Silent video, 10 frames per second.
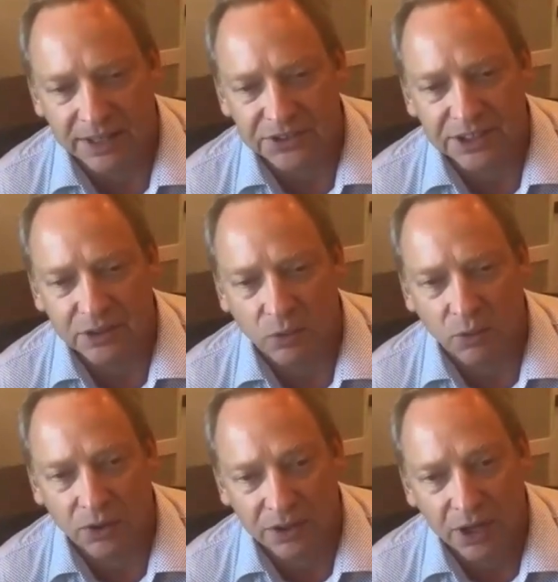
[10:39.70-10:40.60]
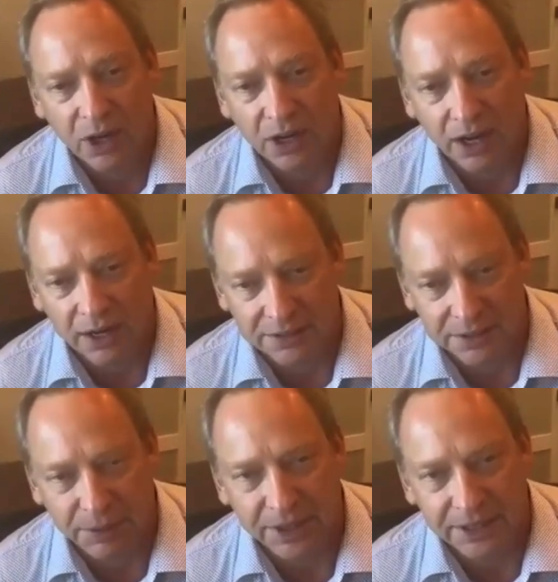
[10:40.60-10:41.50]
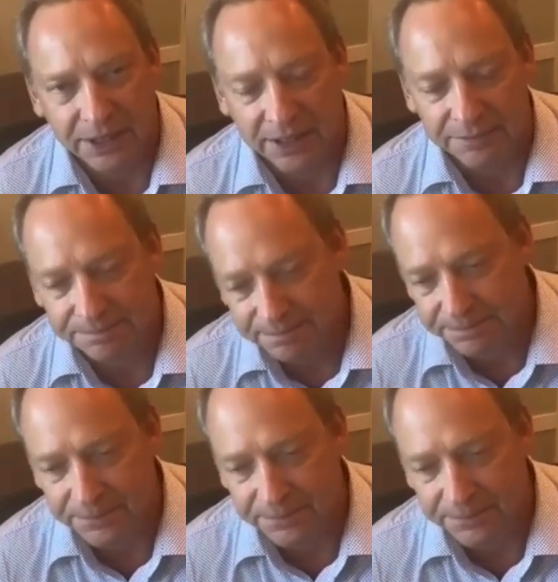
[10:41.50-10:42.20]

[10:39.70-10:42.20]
vesting, or depending on